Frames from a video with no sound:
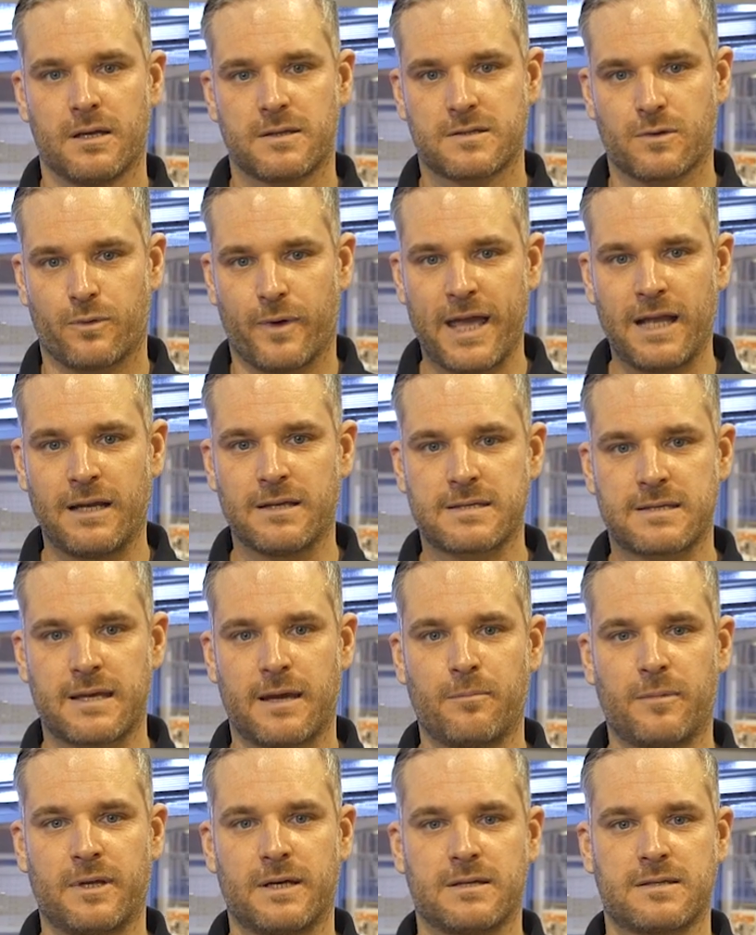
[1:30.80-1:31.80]
The rail
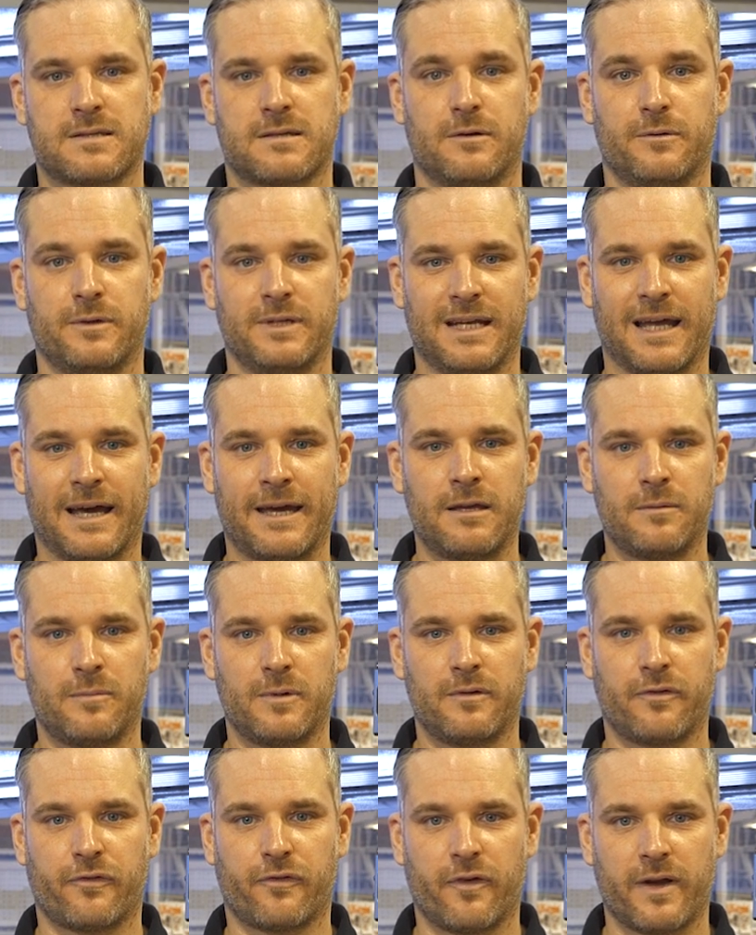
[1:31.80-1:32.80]
assembler is a
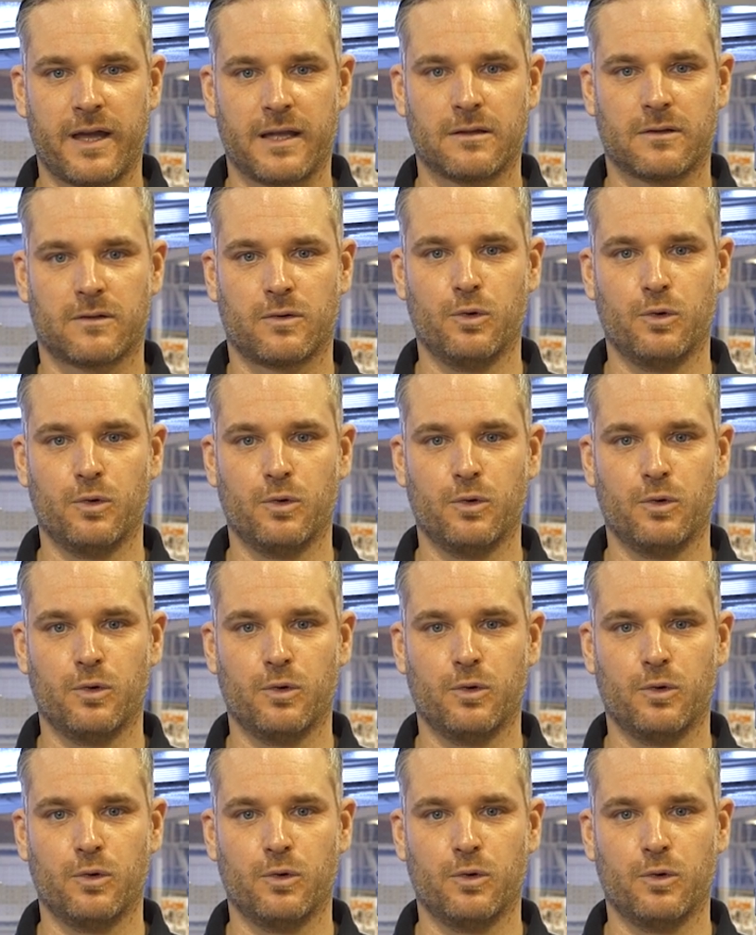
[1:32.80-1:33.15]
reliable friend